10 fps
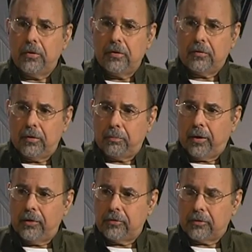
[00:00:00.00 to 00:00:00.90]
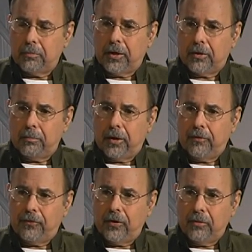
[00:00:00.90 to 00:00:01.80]
it into your project to make it a
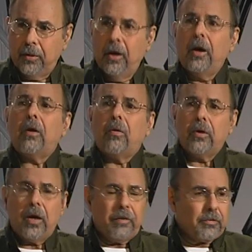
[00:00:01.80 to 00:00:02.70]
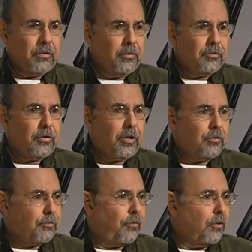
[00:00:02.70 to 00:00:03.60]
better film, and all you have to do is
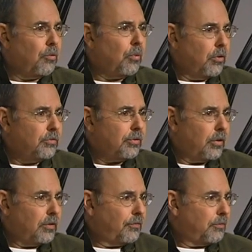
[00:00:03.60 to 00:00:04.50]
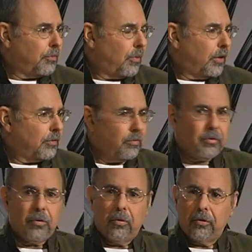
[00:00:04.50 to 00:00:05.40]
change 4 road signs from Toronto
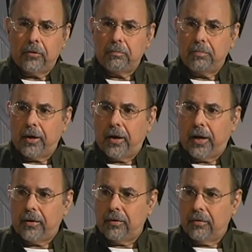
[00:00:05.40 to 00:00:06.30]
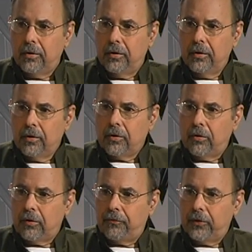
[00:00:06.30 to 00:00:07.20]
and call it Manhattan,
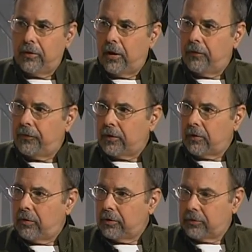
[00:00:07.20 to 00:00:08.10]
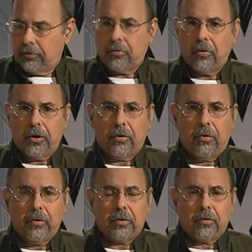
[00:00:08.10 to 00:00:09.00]
call it Philadelphia, call it Detroit,
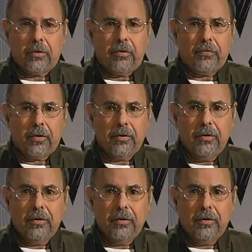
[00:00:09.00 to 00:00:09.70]
call it Cleveland.